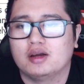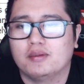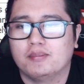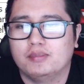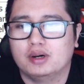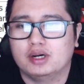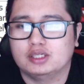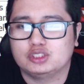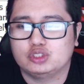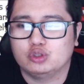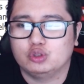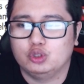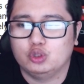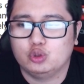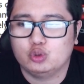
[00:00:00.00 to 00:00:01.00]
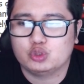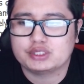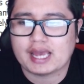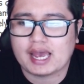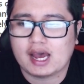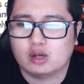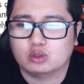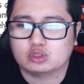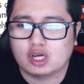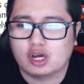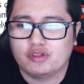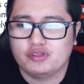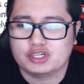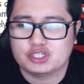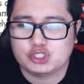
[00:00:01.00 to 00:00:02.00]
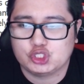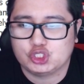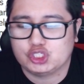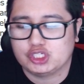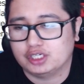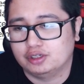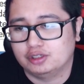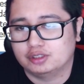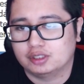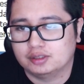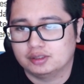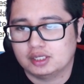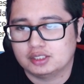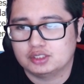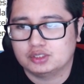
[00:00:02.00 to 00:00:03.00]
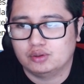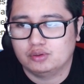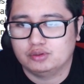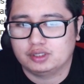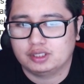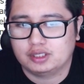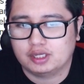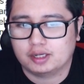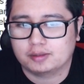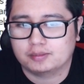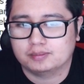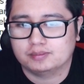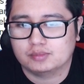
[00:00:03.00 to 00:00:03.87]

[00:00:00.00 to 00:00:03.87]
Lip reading: but you lose out on the shield. That's the only thing.